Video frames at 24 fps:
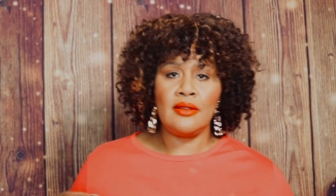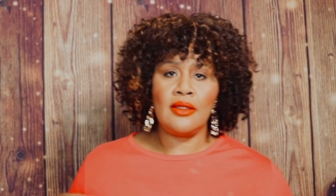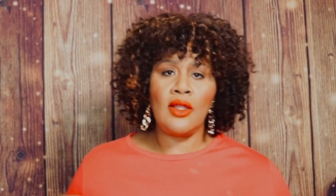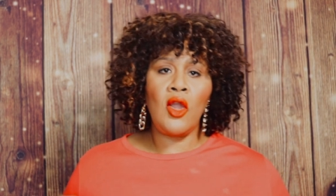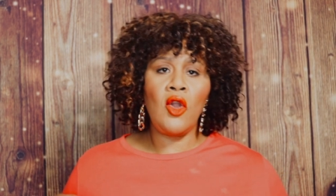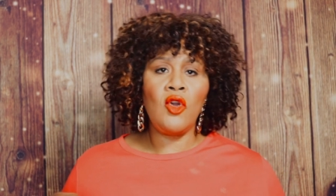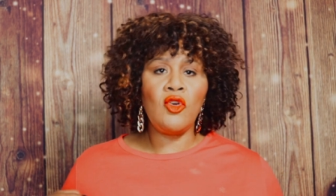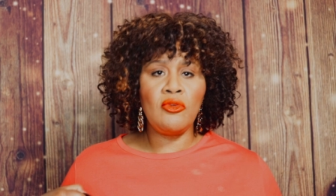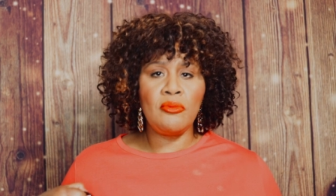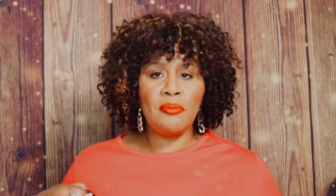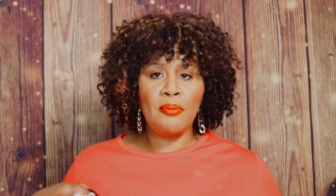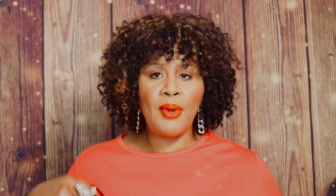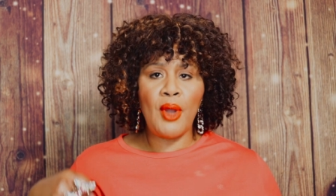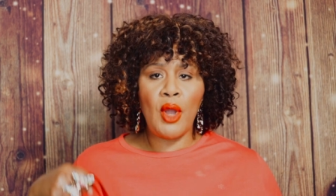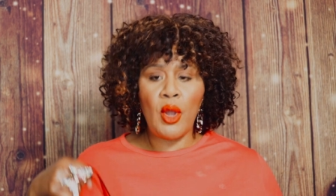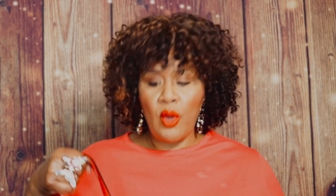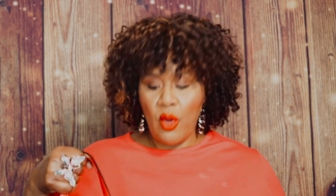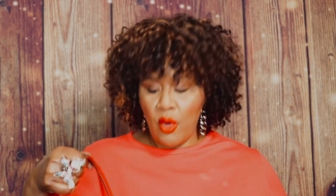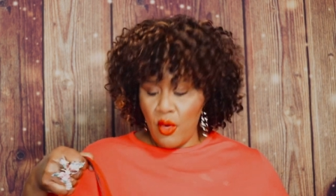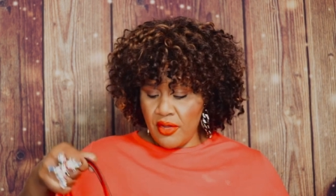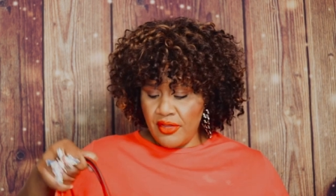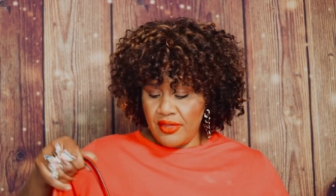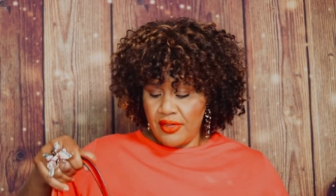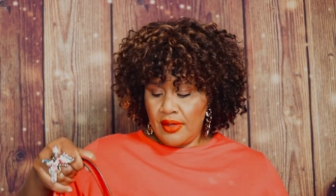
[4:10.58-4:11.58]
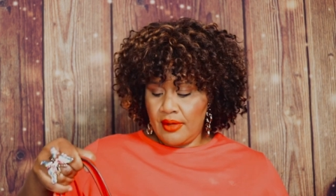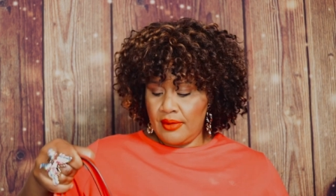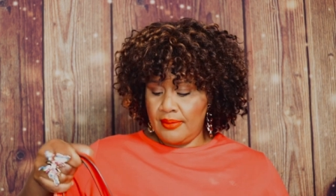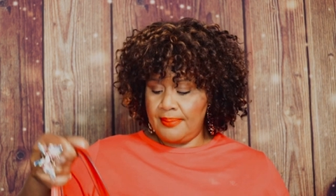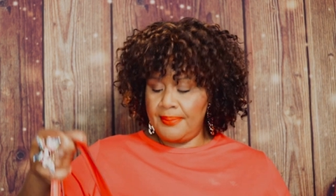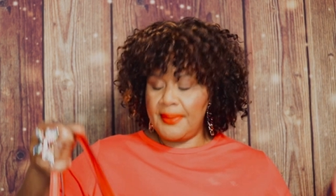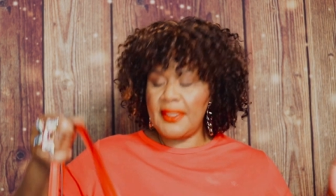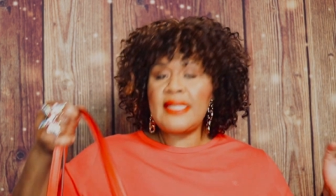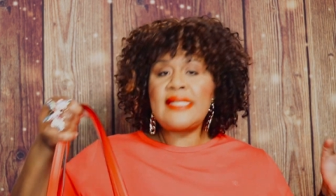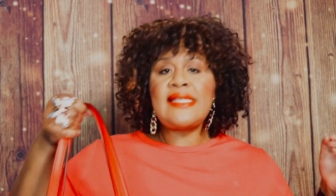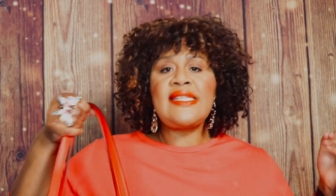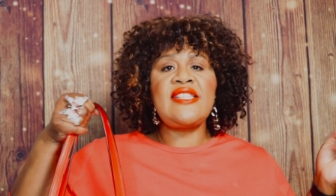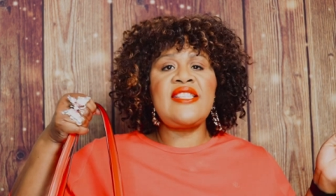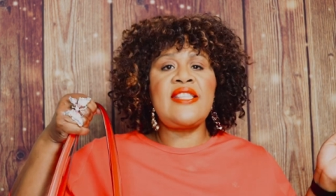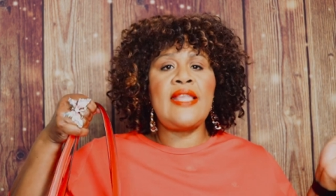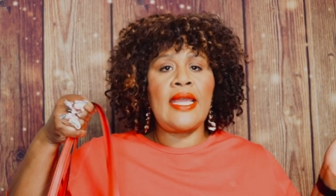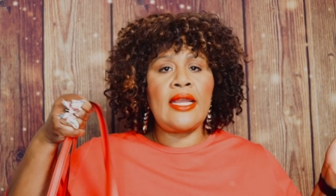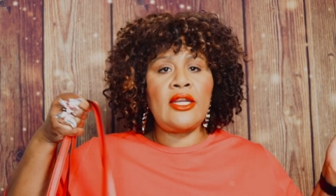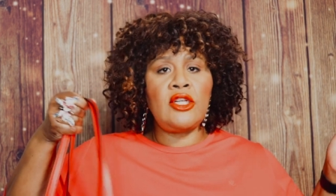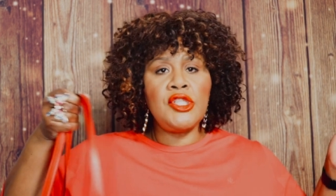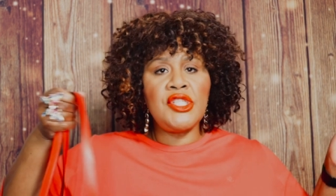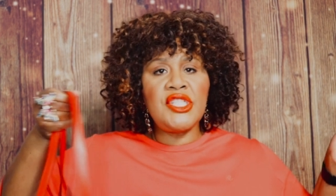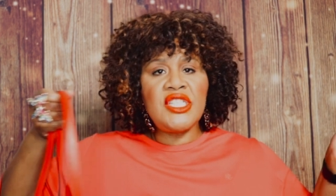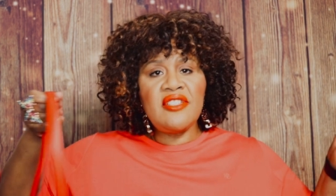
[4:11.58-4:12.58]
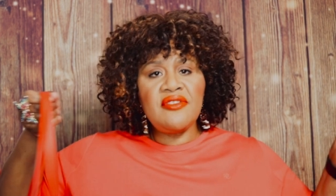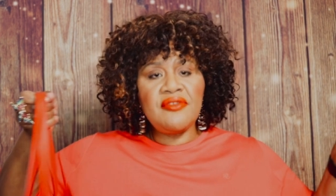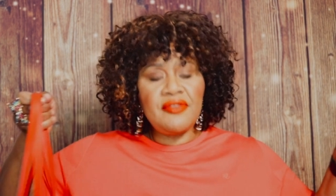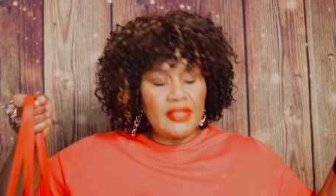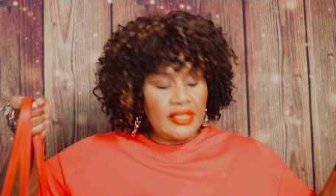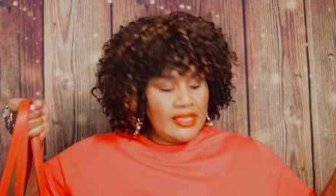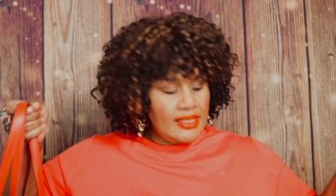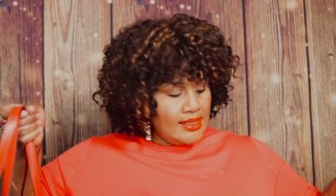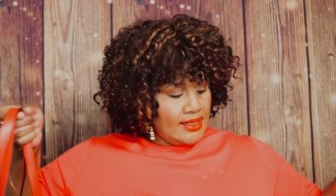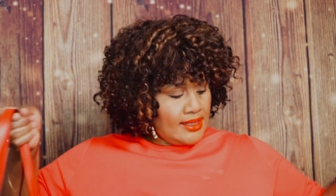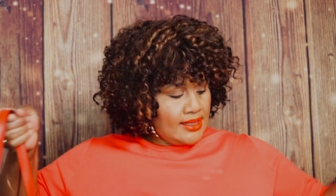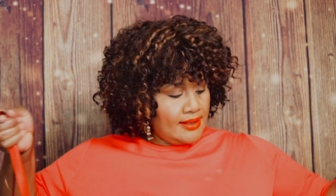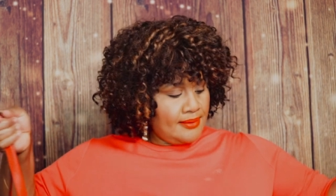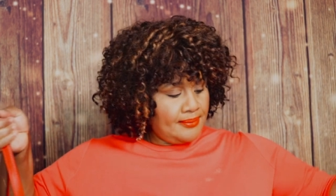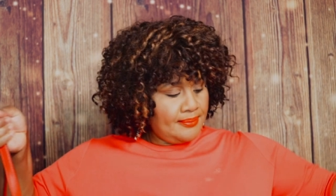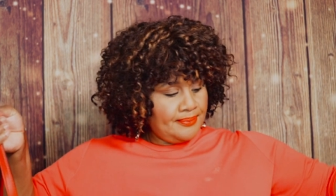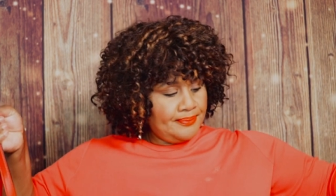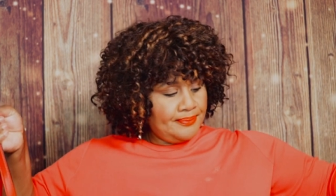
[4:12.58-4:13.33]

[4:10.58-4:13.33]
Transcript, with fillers: own both? Because they are different.